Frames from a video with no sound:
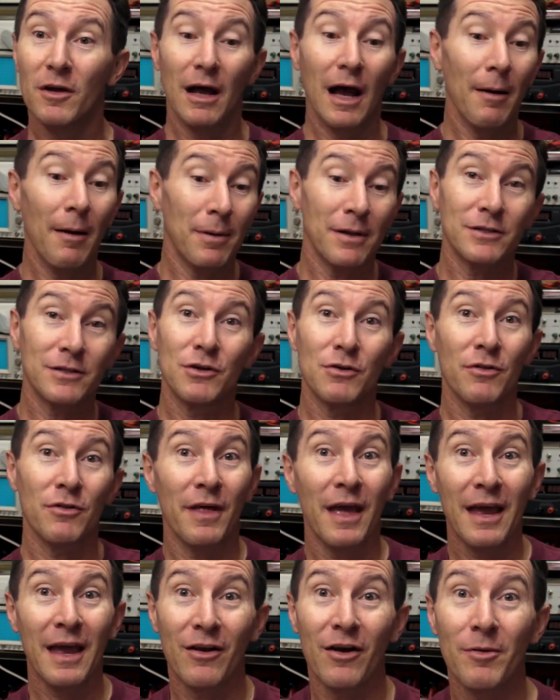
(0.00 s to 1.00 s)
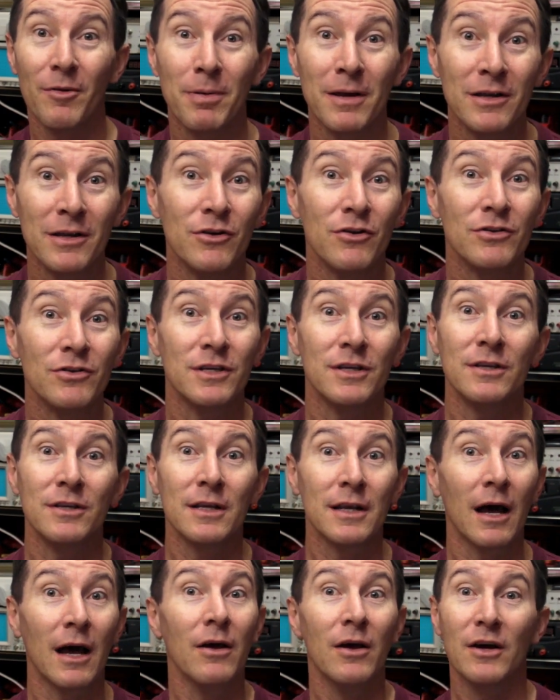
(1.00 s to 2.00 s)
up until then, I've been using,
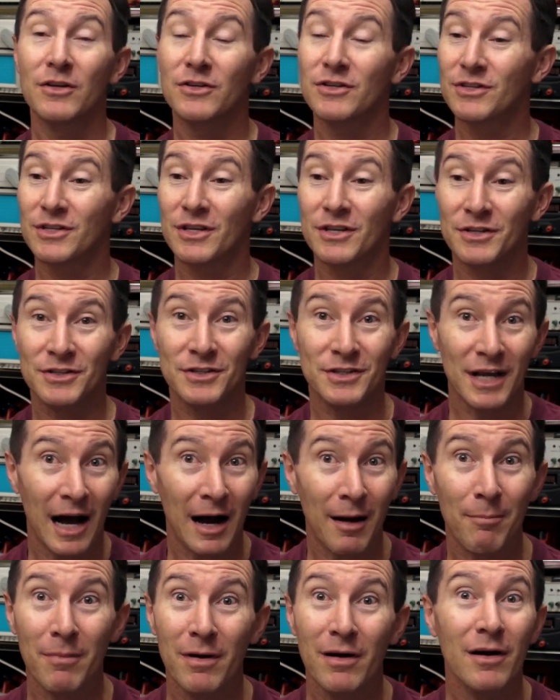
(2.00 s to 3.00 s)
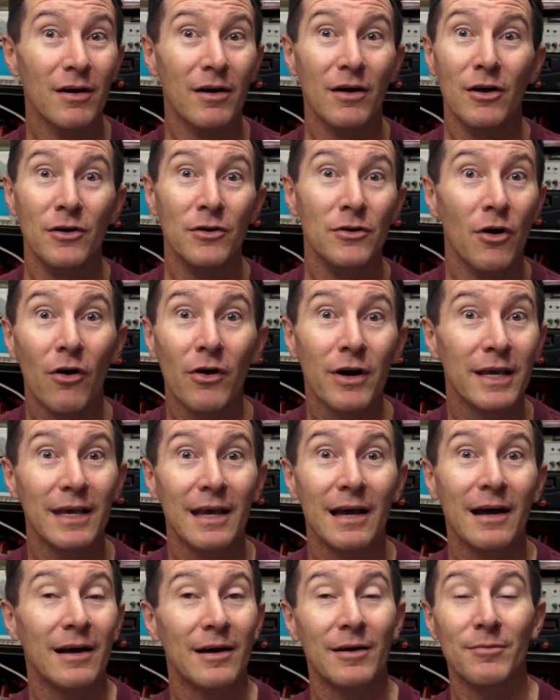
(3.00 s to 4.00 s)
you know, just a dumb
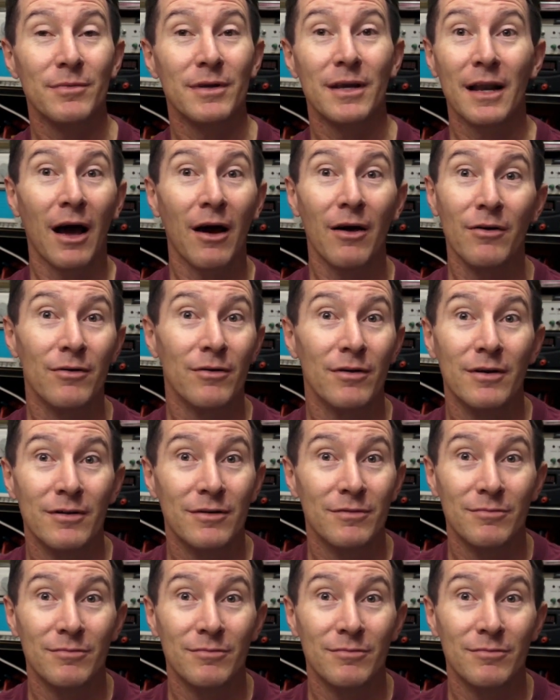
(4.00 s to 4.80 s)
Nokia, you know,